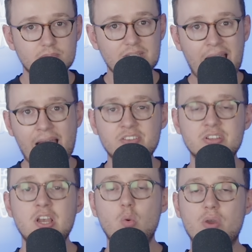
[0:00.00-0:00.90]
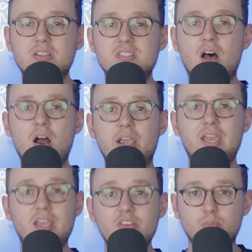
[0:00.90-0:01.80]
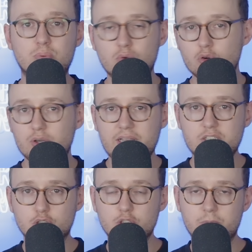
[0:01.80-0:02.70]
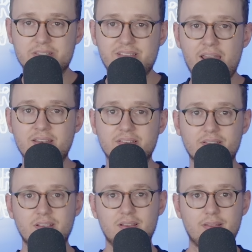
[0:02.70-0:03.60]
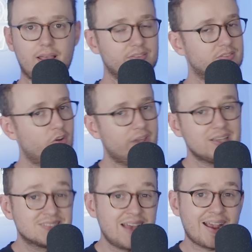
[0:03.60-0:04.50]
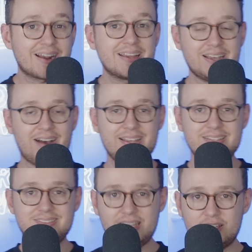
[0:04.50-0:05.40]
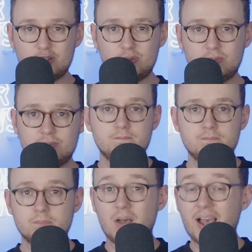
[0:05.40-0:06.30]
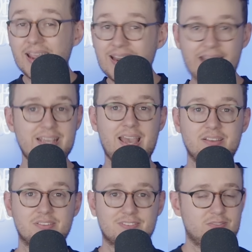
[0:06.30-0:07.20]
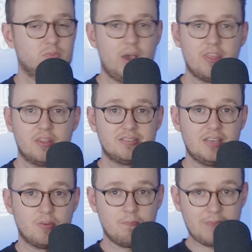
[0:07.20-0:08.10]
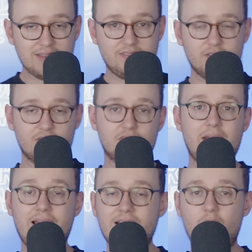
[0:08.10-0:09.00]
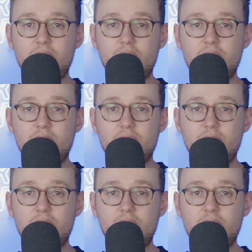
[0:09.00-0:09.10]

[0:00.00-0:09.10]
And when the target is broadly 2%, that's not exactly ideal. But in any case, whether this even matters and how the